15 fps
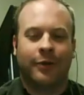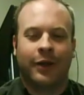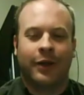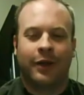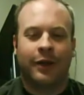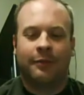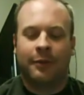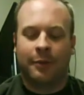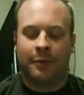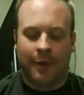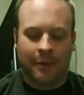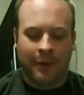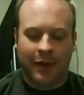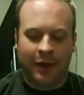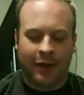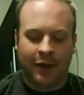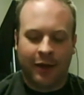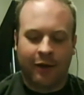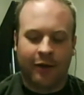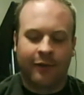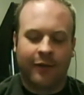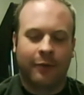They could empty my bank
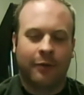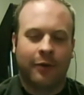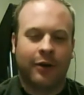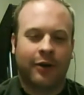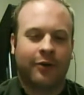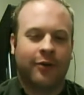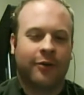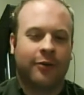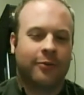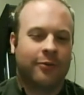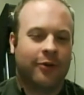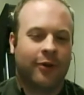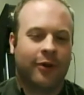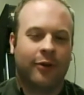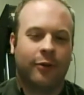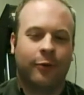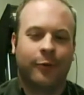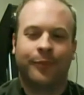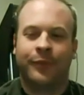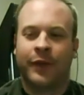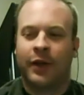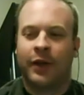account if they wanted to. So
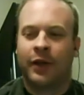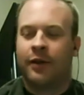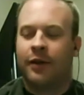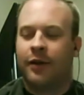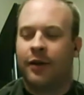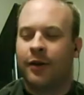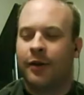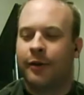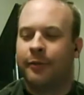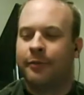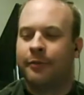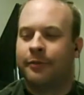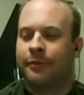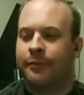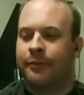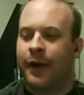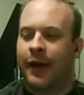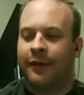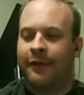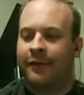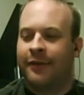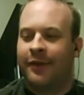
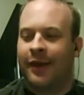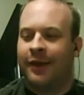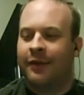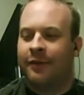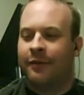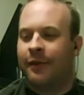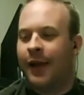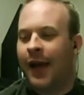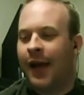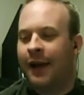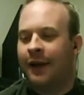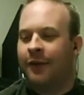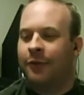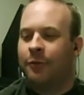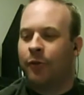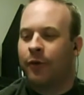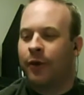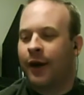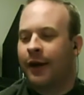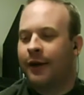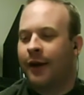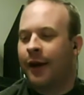I'd say that is more.
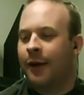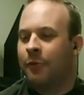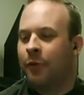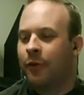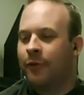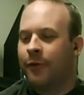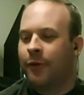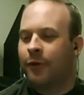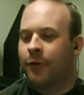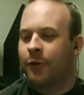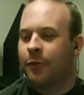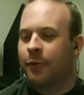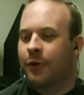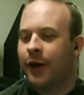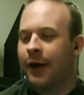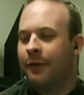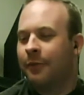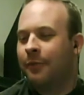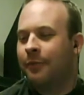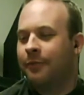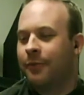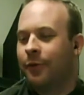I'm more vulnerable.
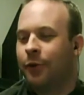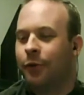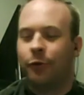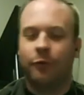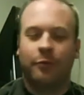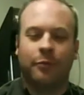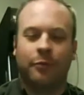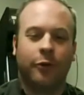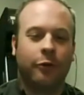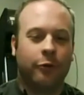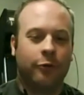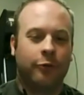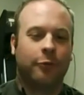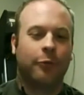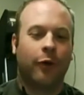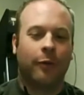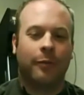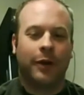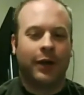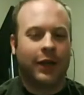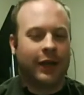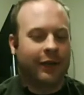I lose more
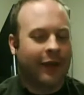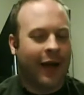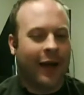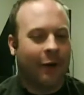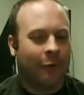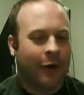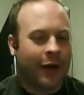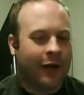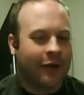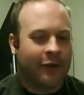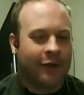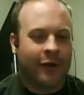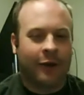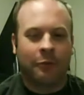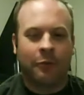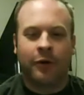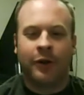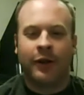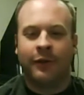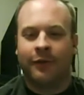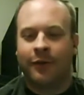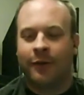money that way than I
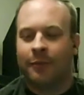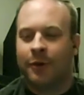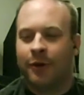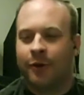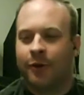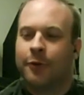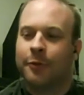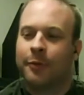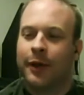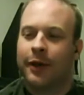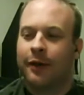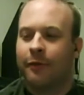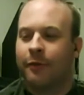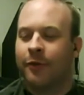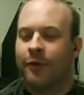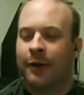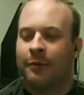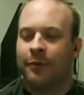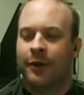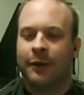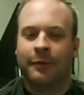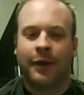would if somebody was
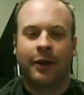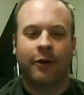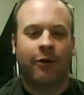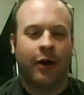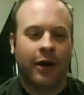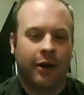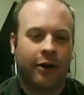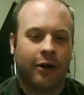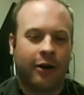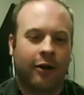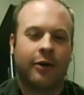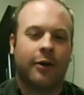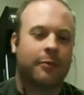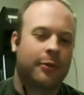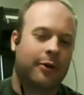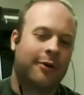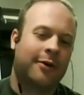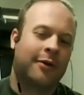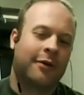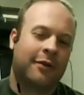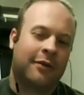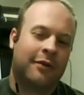able to get my credit card
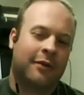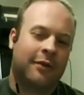number.